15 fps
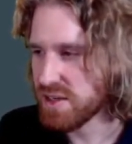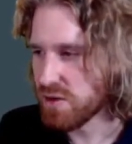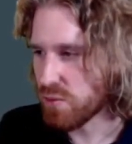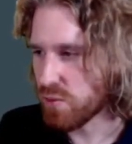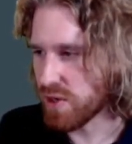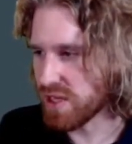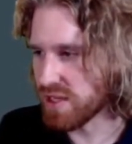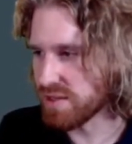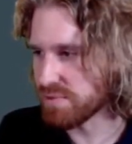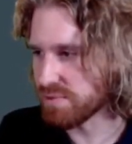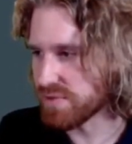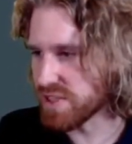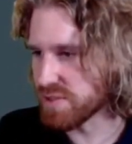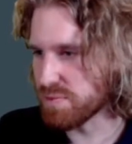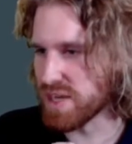well,
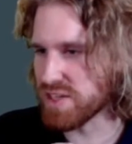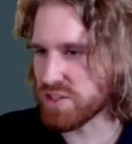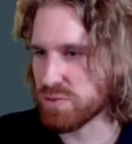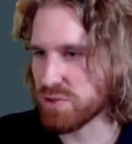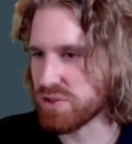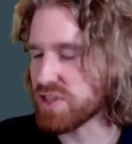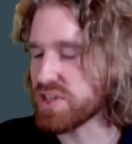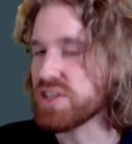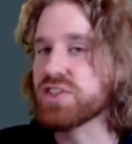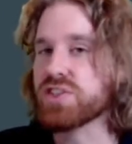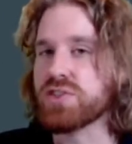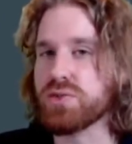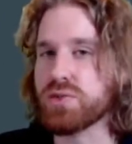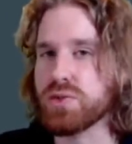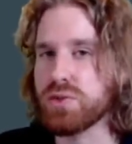this measurement is
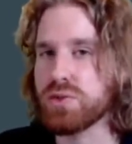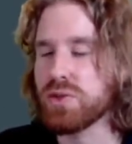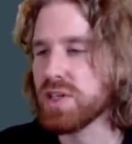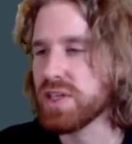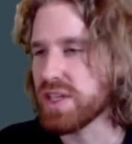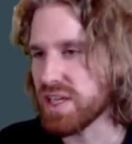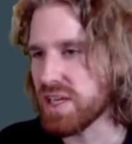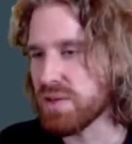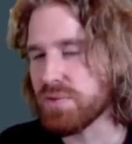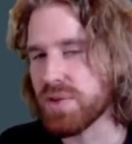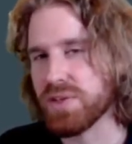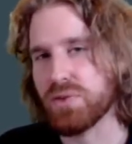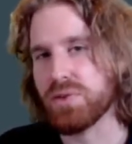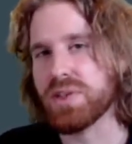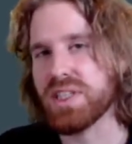true if and
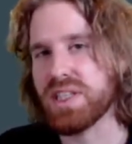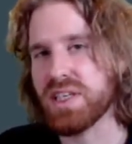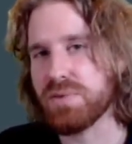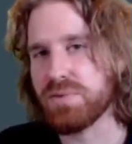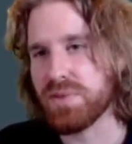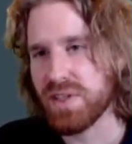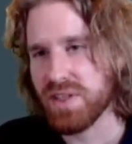only if